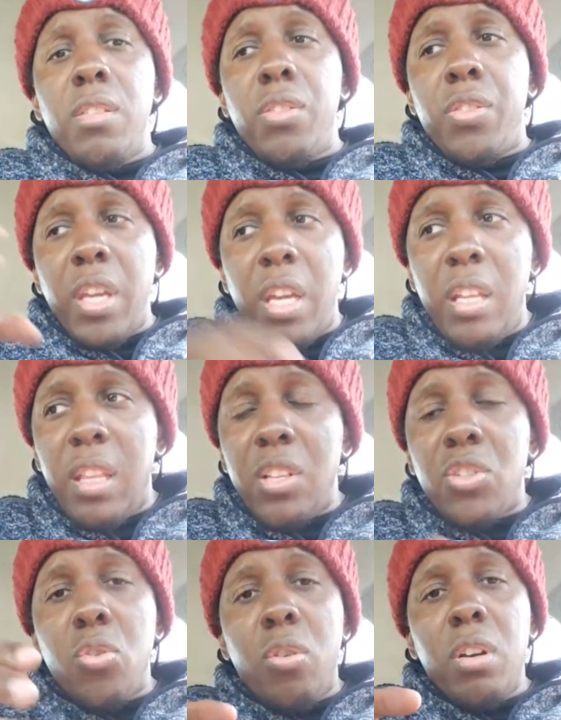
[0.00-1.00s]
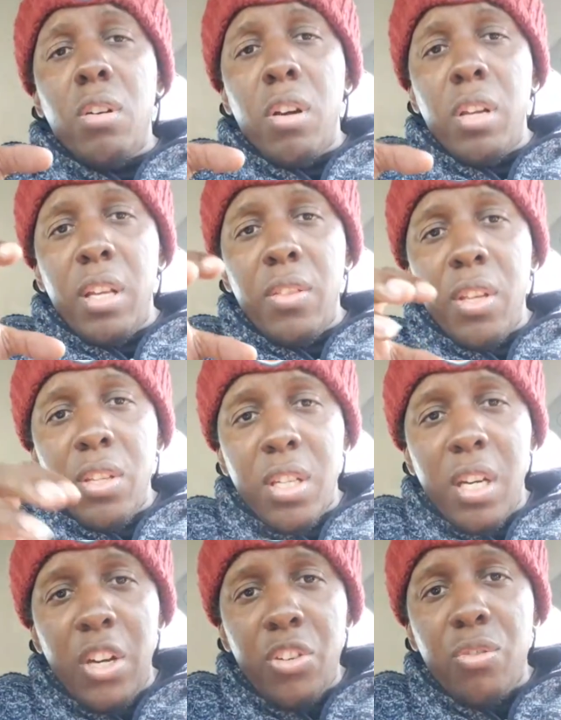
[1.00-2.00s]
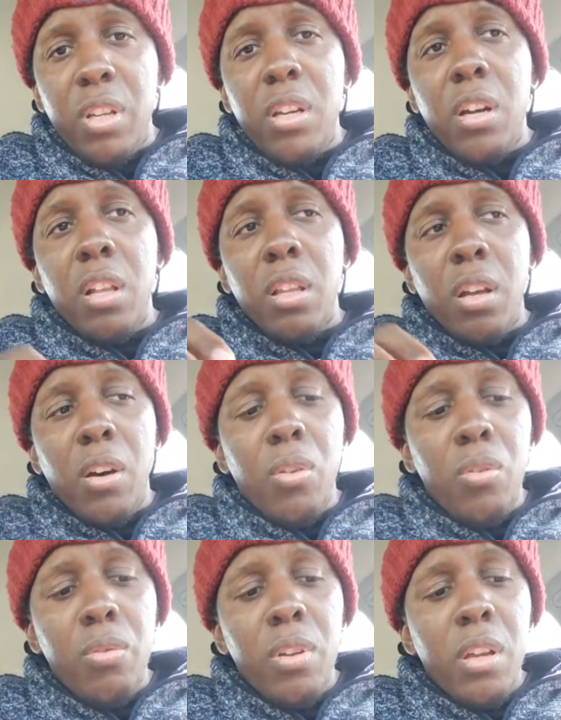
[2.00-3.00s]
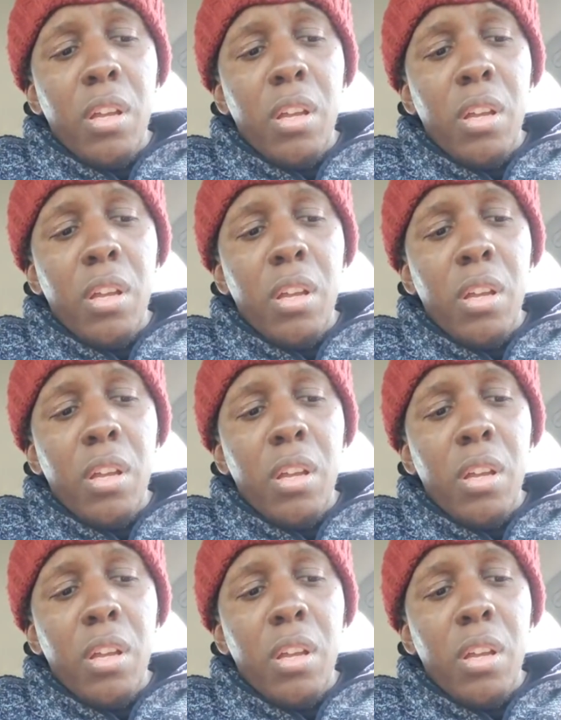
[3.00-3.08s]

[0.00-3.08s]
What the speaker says: thing that's going on in this country alone,